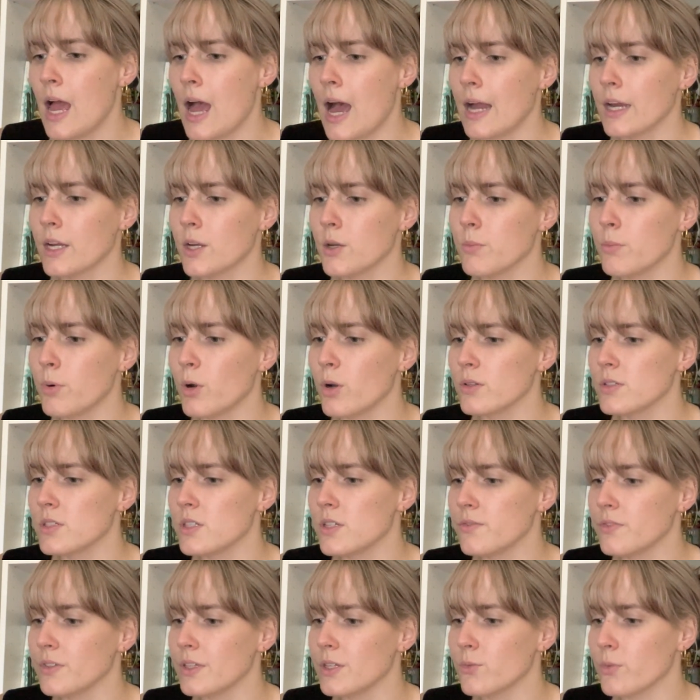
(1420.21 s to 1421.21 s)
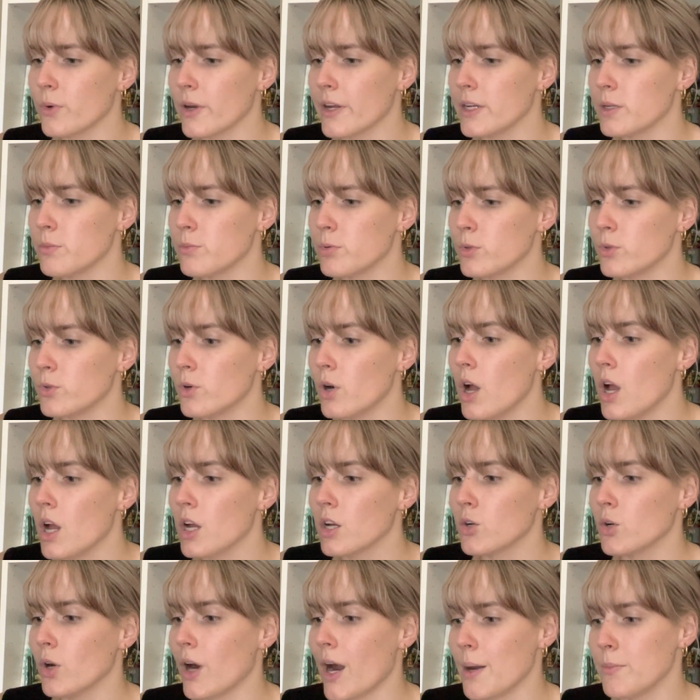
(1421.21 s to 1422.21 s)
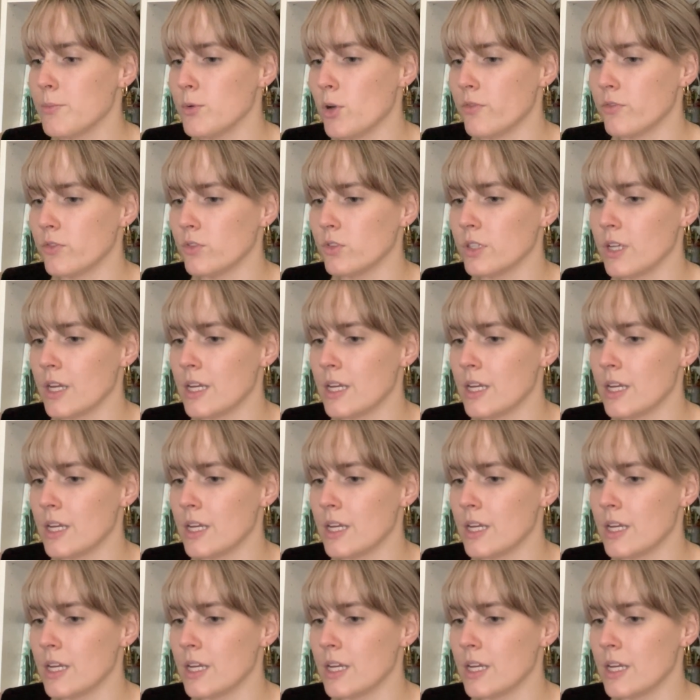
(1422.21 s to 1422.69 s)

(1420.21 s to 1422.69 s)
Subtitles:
A compulsively readable crime novel,